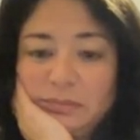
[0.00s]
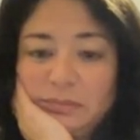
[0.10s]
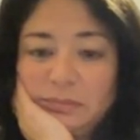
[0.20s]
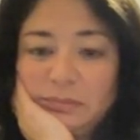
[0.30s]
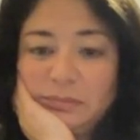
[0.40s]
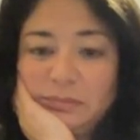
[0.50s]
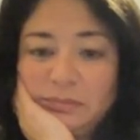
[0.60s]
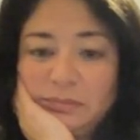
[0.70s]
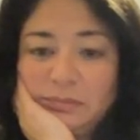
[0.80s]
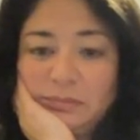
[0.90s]

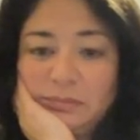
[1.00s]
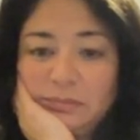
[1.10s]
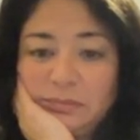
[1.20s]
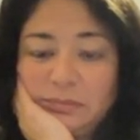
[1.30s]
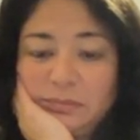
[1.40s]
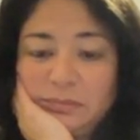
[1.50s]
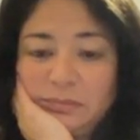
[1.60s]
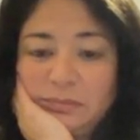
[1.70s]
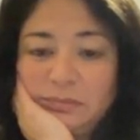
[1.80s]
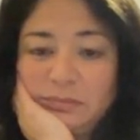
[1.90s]

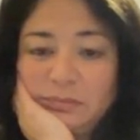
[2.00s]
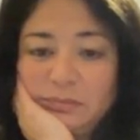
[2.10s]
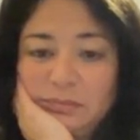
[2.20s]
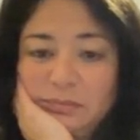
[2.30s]
No words are spoken by the person on screen.